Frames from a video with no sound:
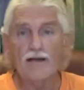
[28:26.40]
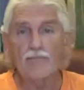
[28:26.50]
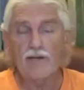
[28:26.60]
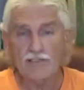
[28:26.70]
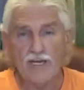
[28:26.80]

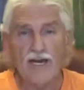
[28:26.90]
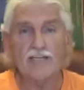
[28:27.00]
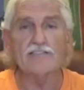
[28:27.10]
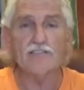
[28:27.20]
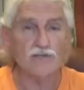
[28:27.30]
Because it
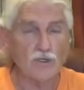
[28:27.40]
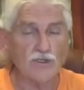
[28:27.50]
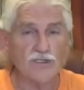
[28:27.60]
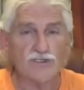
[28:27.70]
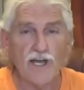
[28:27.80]
has just
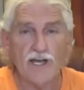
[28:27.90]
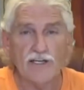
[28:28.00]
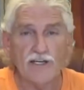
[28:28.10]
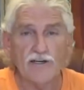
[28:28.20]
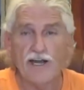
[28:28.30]
what you're
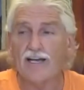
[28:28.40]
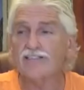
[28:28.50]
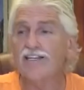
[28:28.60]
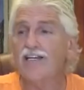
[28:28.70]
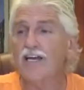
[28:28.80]
saying here. It
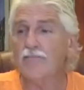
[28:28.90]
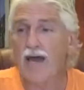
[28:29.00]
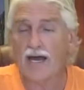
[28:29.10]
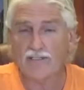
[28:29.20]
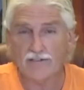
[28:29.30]
has the
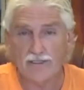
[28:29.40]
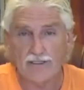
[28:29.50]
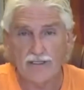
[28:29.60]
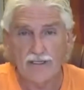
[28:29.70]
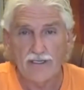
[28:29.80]
kickback to
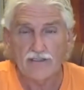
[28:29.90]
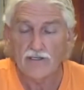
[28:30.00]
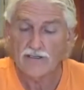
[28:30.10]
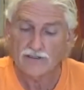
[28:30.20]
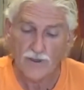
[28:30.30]
it.
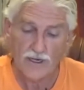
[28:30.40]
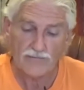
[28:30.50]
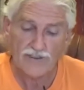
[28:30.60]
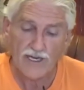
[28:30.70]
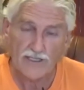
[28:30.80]
So that's what
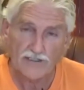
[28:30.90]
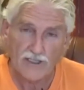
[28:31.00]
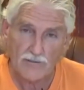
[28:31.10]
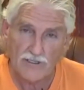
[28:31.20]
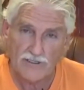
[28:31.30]
I'm saying in
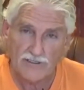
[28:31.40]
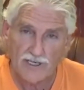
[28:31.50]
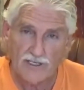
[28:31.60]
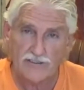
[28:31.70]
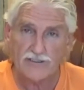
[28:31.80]
some of these
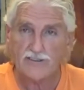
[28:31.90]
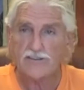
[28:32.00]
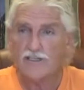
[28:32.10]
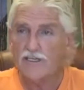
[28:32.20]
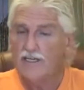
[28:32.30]

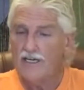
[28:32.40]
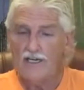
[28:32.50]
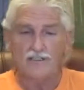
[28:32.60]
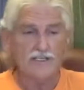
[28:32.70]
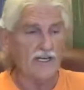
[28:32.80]
cases.
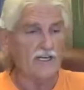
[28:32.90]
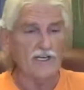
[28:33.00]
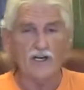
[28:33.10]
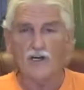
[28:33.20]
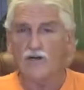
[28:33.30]
It's a
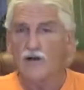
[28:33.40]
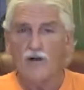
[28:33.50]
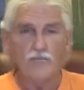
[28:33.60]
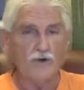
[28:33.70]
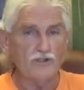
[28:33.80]
little
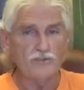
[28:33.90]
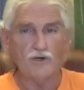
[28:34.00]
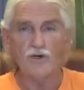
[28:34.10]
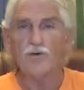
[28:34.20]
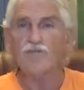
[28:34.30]

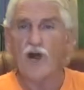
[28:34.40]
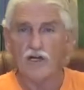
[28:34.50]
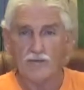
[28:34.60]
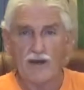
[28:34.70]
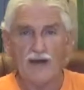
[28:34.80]
push-pull. We've
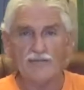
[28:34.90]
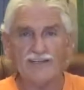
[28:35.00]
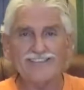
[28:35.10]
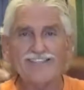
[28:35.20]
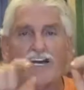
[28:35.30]
talked about
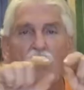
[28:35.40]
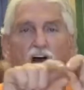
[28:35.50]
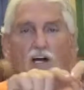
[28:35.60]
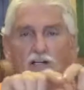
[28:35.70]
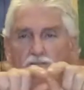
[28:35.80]
this. The
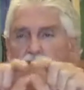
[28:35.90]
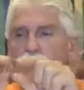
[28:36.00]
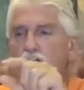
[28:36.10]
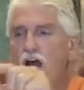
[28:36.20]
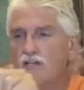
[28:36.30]
art of
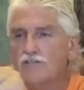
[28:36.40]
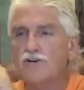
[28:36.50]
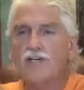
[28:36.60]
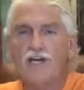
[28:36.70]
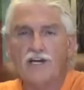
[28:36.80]

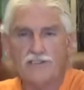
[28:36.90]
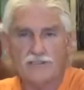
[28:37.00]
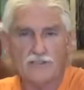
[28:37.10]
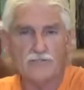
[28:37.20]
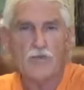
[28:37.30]

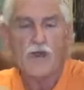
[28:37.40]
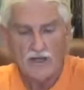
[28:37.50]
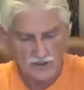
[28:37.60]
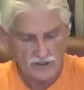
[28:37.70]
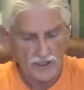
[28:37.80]
detoxification.
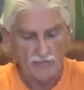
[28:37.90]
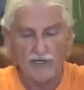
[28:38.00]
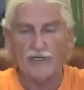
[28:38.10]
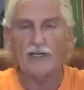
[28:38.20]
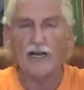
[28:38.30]
It's some
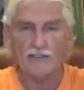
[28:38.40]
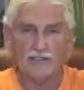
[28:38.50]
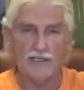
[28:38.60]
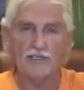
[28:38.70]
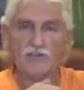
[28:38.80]
lady like
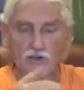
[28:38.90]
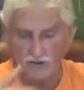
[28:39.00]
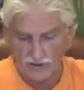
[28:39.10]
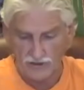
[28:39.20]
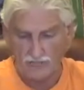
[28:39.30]
this or
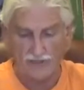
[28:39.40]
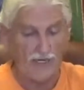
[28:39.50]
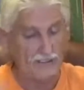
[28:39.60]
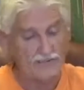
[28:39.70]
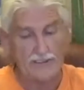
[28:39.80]
a gentleman
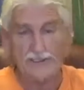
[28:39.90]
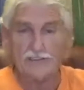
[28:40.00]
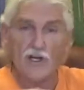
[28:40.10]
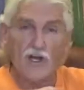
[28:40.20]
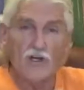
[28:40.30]
like
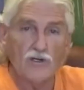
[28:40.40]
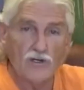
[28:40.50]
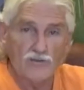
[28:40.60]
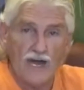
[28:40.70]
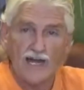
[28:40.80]
this who
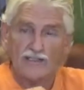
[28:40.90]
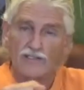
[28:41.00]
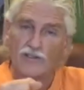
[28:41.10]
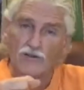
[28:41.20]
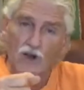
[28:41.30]
you've got
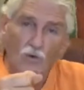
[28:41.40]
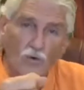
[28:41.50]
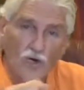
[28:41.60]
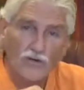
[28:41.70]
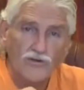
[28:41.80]
to
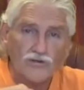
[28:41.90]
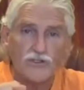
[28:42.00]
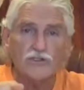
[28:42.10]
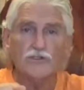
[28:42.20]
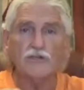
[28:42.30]
work
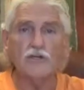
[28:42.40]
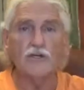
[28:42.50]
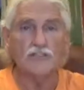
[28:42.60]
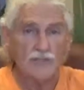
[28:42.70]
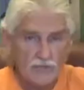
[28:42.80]
through.
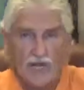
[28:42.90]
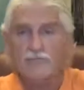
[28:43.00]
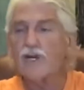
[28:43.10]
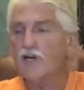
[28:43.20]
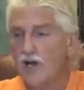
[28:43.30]

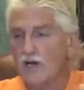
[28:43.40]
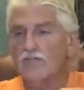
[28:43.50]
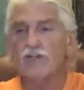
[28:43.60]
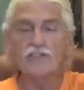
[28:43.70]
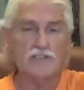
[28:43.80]
Sometimes they're going
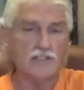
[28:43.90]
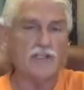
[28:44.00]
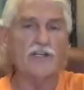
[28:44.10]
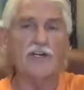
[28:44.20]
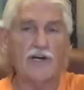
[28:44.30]
to visit
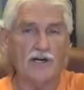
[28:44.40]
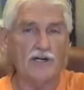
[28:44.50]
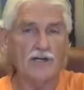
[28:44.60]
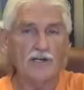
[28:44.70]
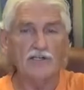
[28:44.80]
the
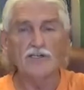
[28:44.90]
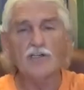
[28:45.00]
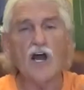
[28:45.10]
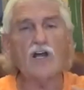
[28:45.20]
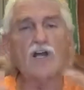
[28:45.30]
ER. You're
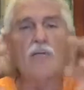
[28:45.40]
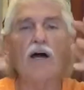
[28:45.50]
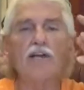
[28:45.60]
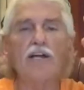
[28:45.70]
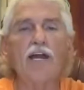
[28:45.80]
talking
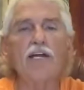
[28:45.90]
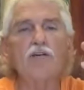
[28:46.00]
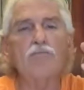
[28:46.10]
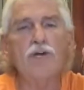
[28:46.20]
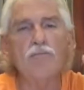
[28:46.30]
about
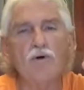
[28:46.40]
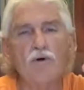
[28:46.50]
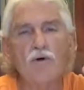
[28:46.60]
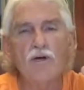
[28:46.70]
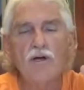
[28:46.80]
taking
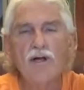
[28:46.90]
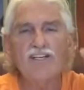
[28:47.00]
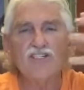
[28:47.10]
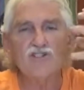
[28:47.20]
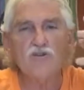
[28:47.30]
people,
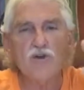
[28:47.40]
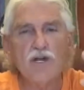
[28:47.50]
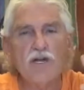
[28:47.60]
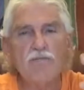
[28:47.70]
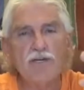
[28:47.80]

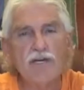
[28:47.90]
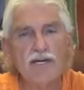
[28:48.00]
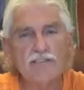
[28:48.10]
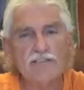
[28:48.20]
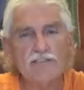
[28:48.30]
extreme
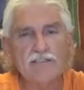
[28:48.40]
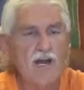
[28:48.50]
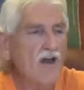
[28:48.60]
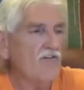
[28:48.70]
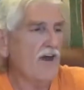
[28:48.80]

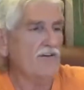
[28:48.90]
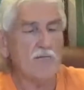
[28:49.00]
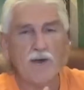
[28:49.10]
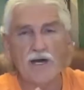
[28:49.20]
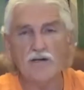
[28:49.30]
cases that
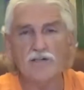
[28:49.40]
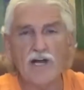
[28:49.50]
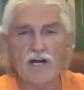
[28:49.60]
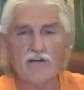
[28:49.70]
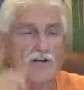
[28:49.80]
the medical
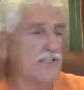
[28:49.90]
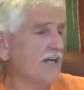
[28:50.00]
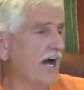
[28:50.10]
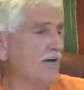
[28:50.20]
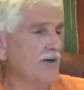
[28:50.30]
doctor has
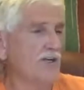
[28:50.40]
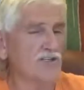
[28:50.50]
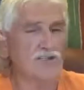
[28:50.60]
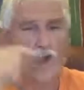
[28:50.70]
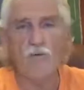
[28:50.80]
got them into
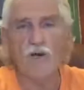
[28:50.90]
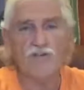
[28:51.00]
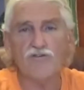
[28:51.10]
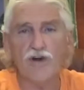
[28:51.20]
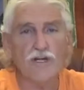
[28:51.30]
so
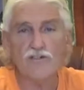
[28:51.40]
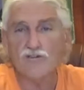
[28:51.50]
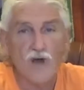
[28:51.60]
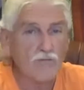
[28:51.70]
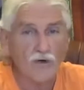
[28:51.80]
much friggin'
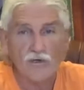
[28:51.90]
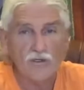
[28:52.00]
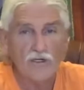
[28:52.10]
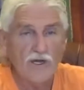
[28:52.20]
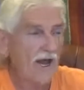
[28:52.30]
trouble,
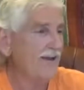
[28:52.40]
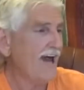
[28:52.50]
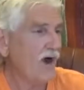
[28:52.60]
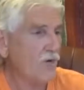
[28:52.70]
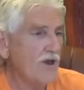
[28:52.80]
and
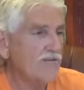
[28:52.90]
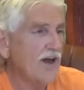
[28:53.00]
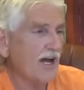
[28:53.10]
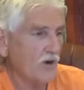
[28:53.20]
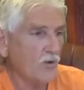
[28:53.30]
now we've
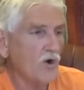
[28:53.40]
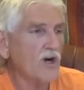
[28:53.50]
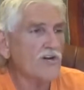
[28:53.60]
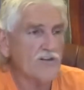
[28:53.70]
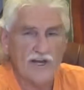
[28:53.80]
got to
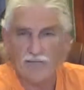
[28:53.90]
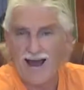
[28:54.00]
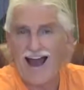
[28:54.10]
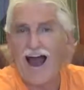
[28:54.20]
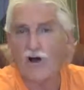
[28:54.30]
work them
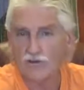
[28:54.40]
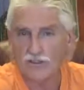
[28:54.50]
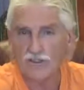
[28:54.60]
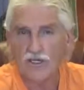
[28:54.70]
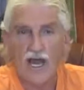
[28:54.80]

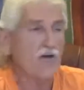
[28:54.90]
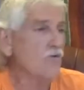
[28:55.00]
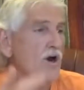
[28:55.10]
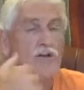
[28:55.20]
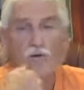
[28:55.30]
out, and
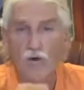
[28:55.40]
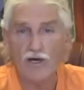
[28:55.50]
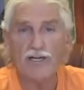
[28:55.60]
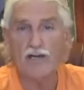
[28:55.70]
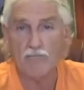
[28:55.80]
we're the
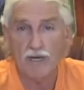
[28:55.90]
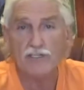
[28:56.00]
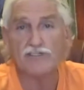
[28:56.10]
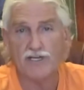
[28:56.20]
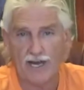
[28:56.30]
one get
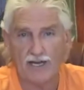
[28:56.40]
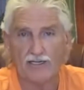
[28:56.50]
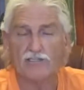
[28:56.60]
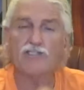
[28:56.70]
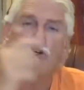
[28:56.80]
bitched
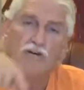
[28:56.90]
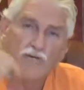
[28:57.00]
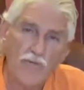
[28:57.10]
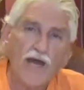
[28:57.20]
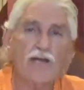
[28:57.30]
at instead of
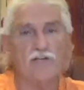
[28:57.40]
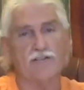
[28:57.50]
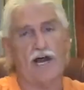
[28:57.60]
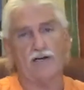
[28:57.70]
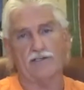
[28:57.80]
the medical
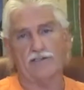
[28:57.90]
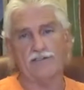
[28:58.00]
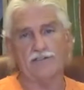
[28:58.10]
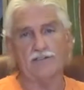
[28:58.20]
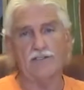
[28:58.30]

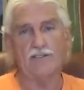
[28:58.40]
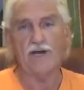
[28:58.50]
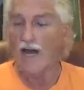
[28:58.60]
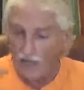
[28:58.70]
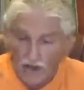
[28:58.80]
doctors.
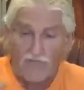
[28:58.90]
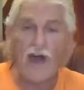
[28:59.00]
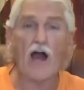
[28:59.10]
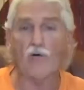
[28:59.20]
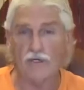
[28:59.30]
I love
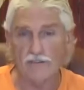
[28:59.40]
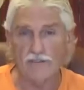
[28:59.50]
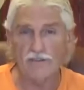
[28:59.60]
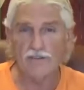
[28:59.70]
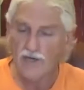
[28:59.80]
that one,
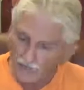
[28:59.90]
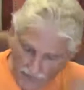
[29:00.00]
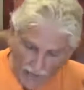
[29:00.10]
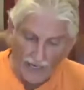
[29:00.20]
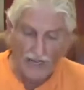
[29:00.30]
and that